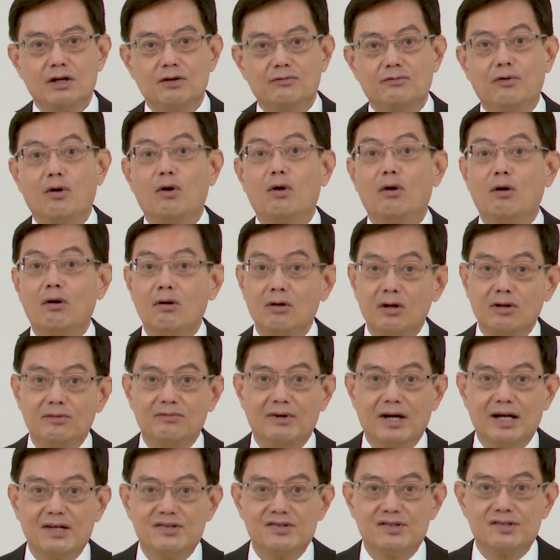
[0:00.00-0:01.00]
for all
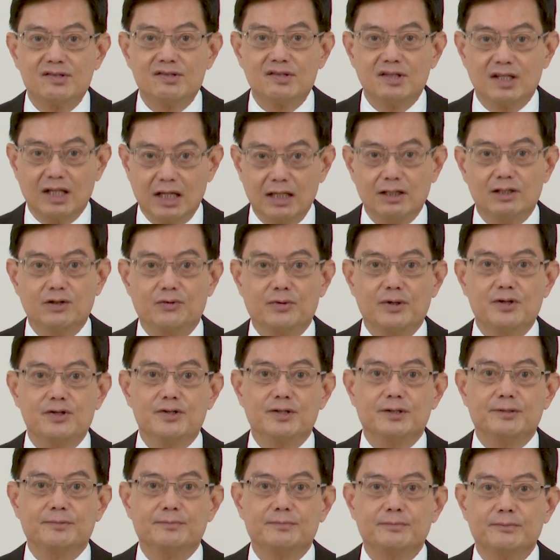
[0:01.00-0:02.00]
of us in the
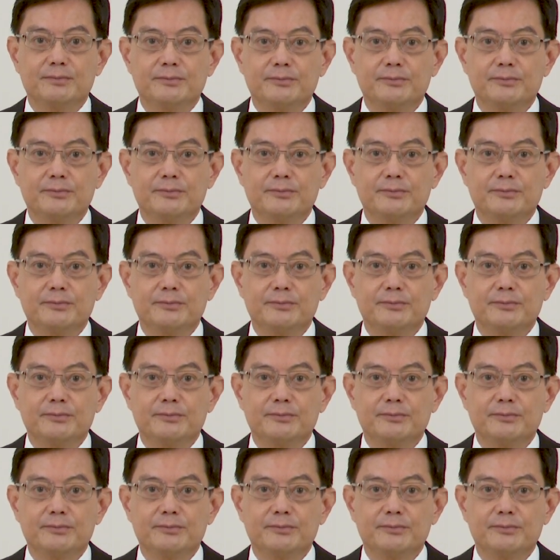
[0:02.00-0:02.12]
region.